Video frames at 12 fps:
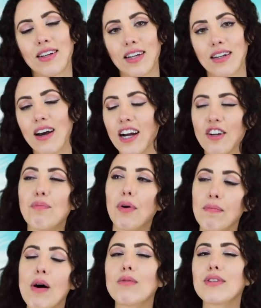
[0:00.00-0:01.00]
it kind of
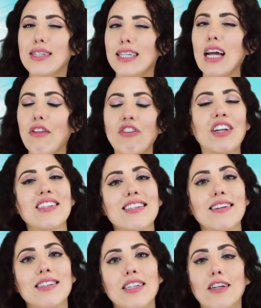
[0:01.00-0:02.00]
promotes togetherness,
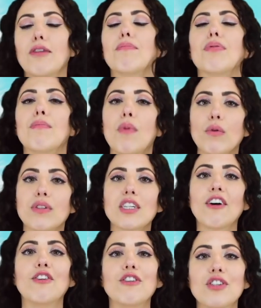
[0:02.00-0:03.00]
doesn't it? It promotes
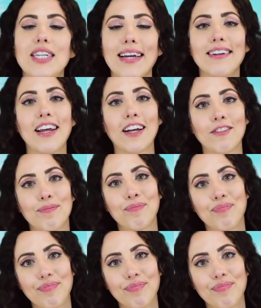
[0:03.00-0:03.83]
understanding.